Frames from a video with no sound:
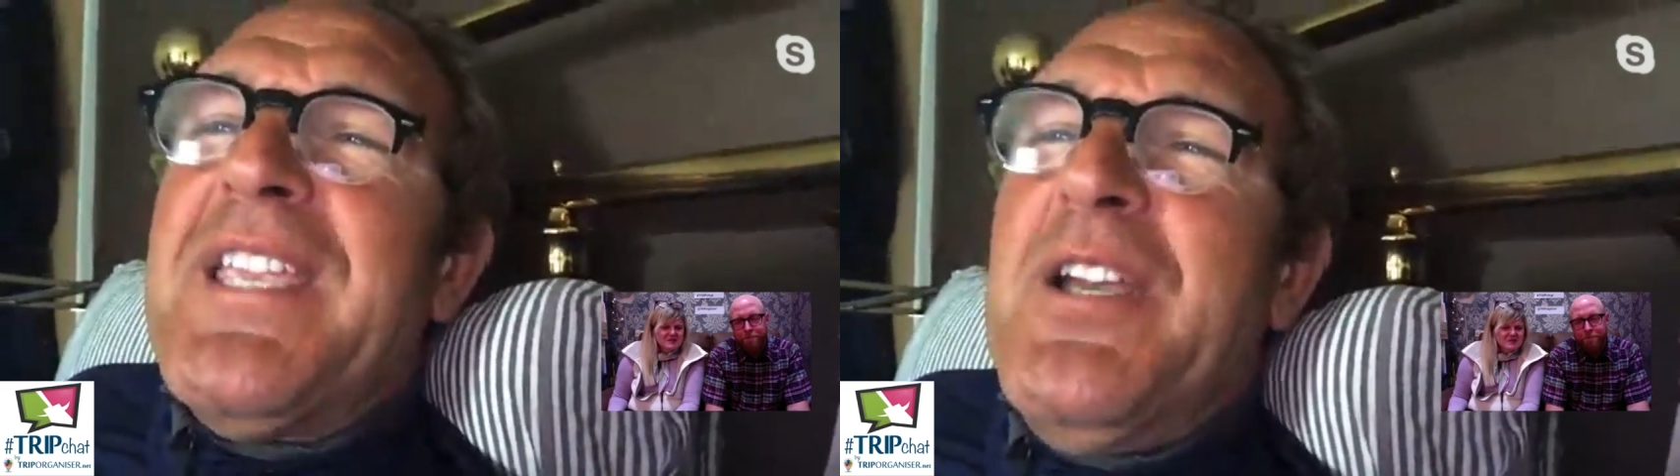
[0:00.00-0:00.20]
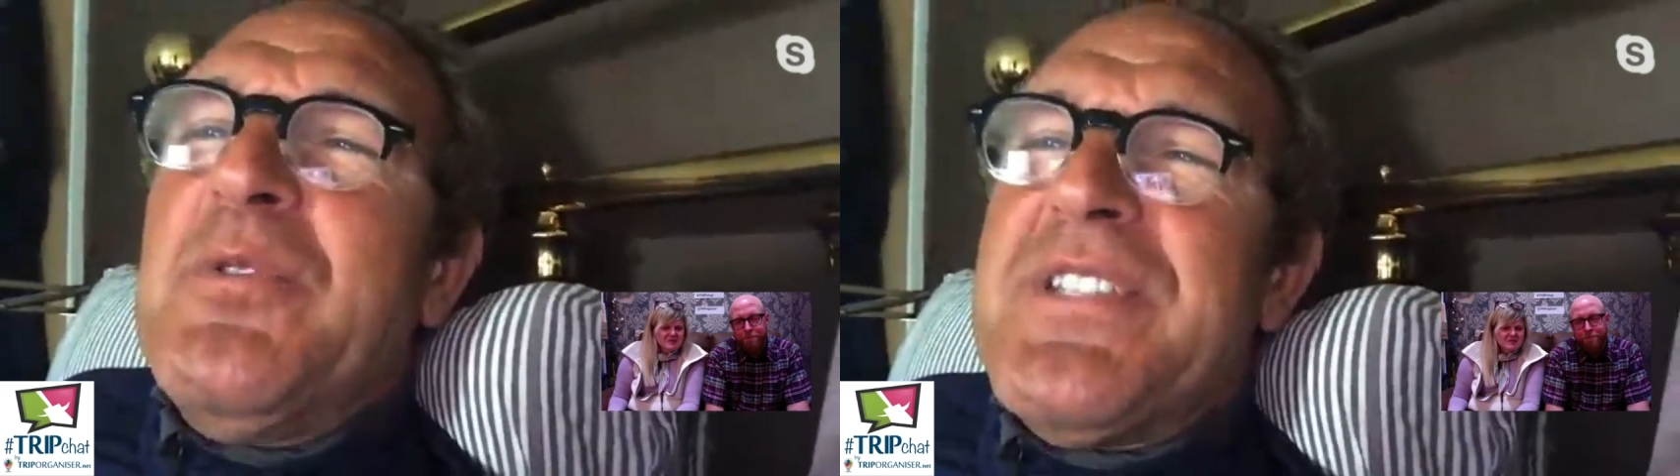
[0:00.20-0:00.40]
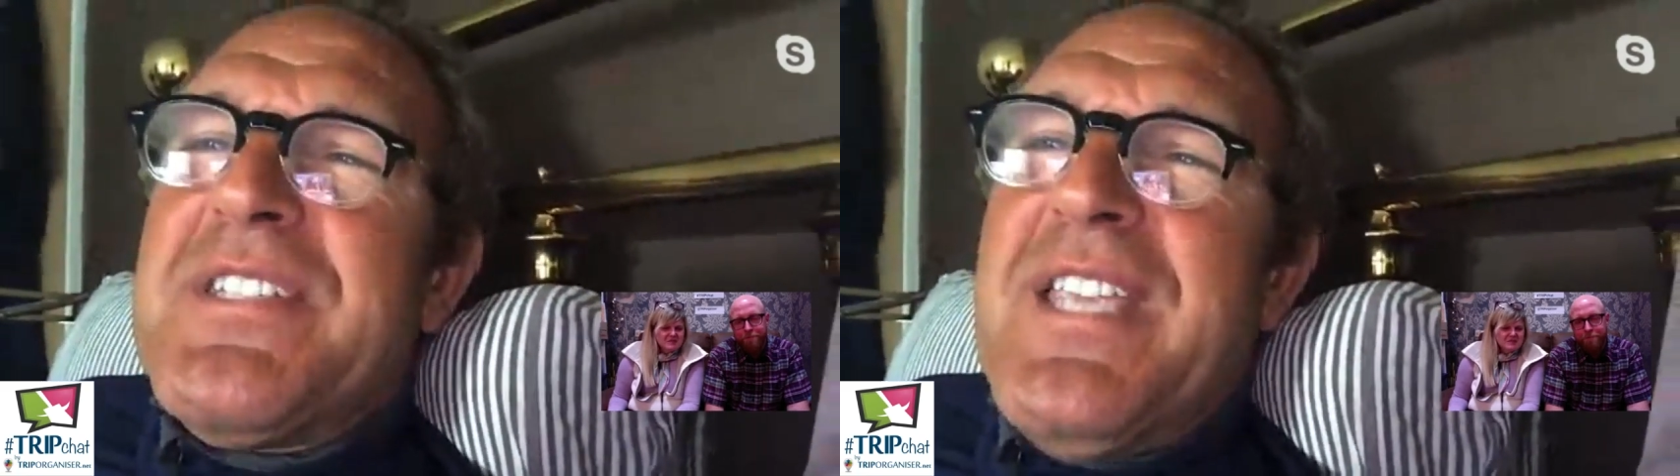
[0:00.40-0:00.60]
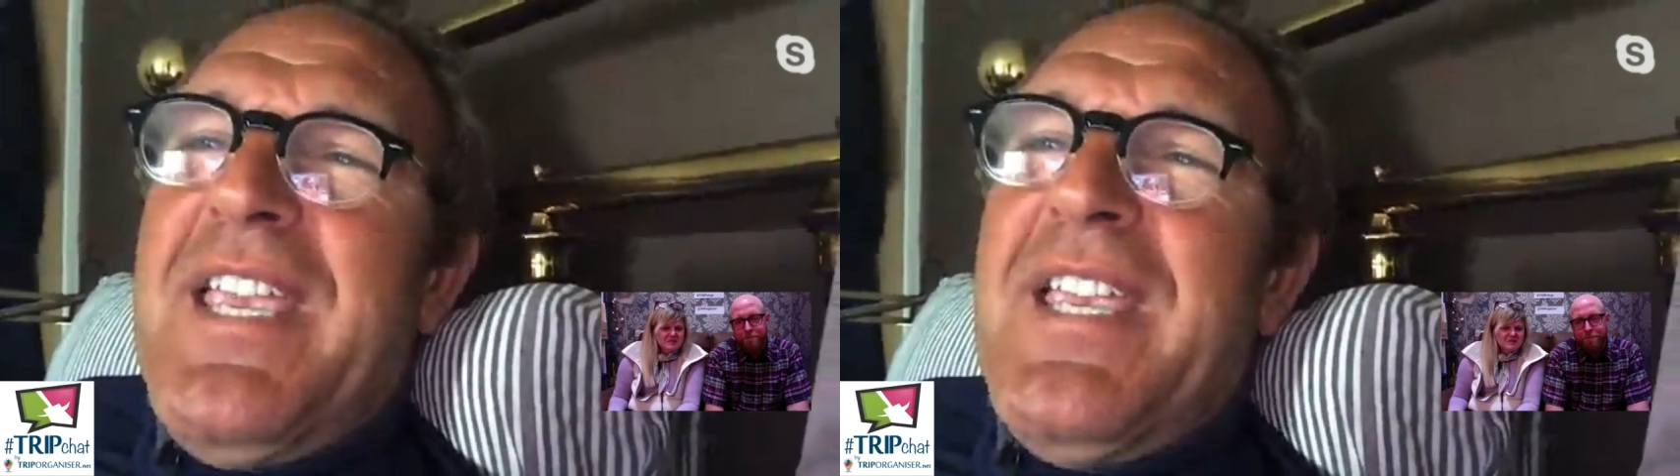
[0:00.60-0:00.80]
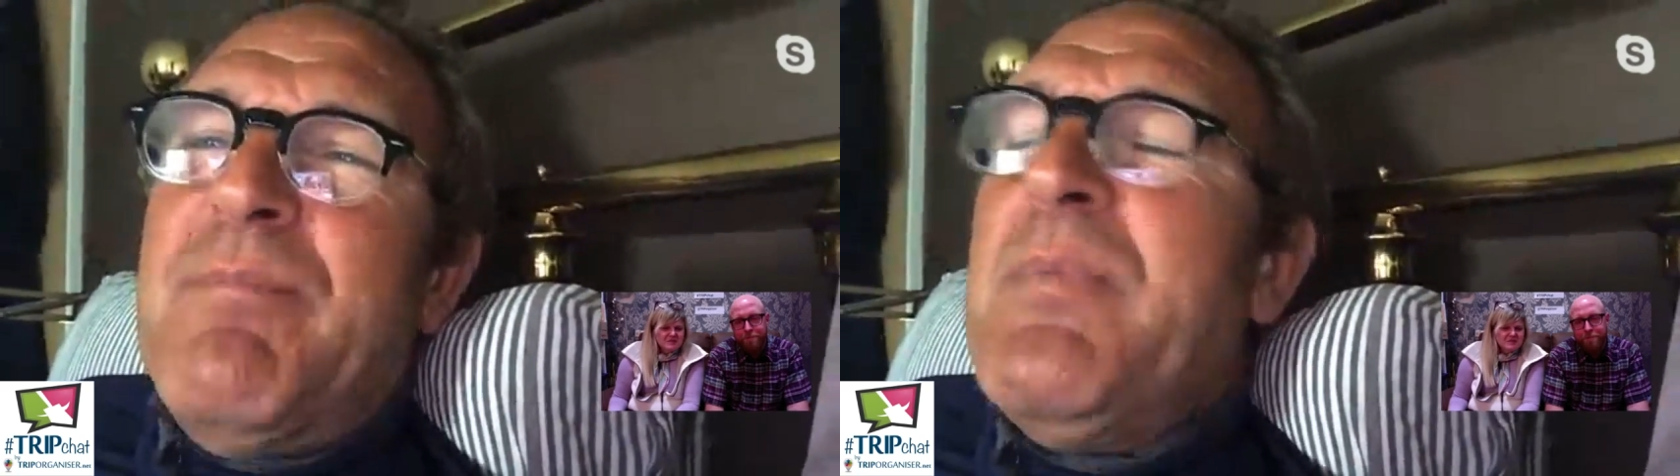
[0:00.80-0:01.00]
the kilt is
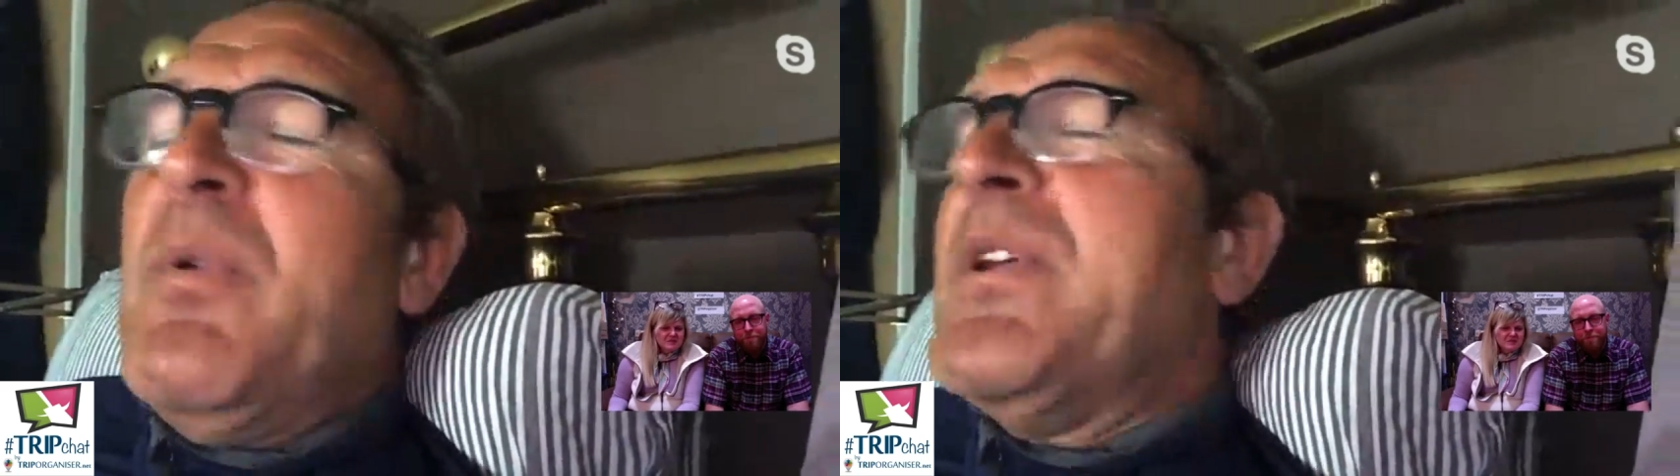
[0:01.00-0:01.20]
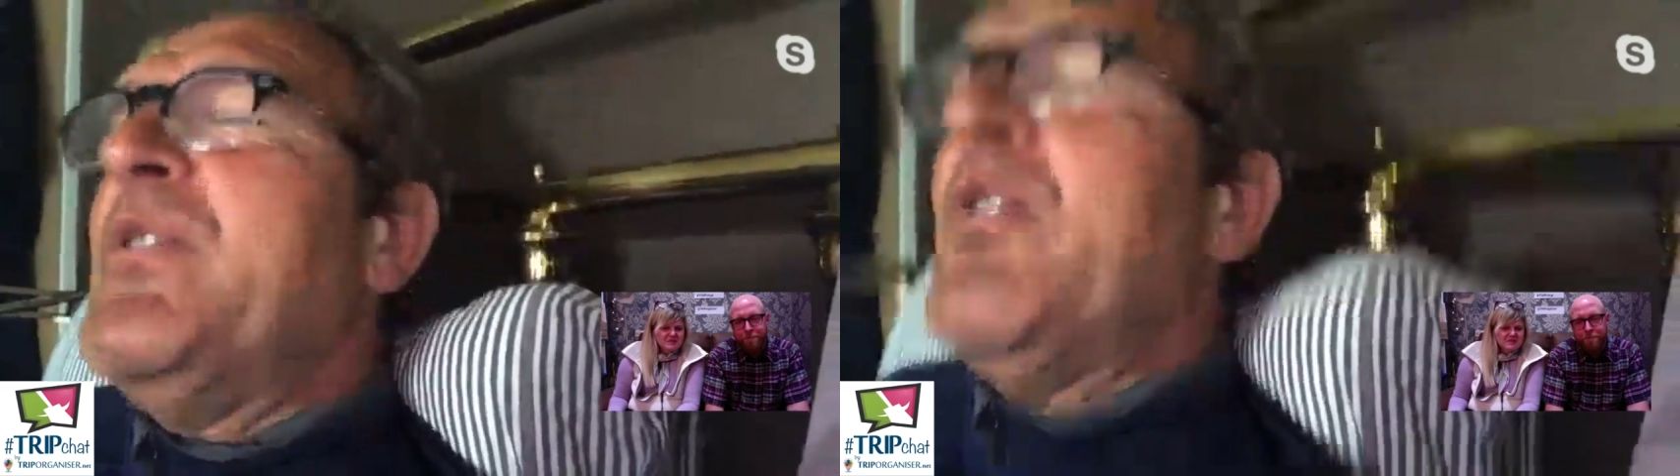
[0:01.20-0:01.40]
saying. People want to